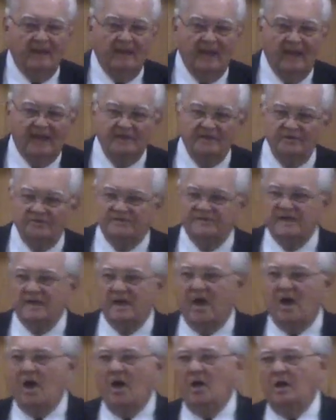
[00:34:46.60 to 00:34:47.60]
And you see
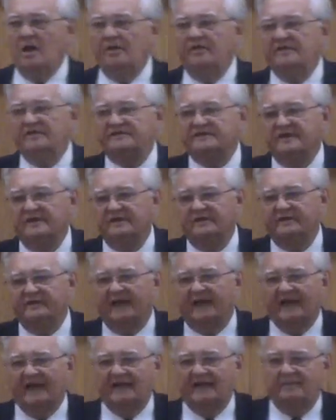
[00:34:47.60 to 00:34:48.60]
all of this
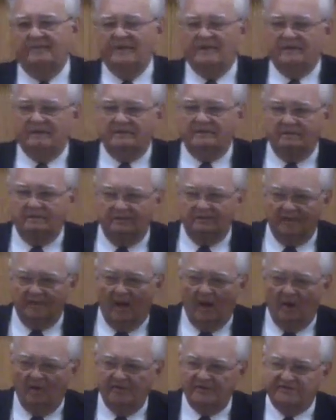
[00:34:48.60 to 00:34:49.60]
entertainment and
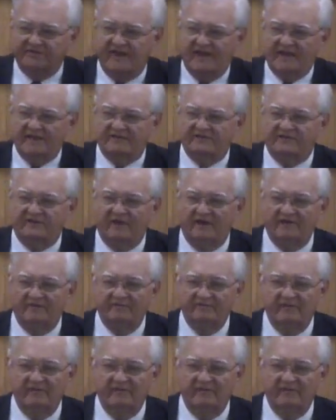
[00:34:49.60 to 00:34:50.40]
all this kind of stuff.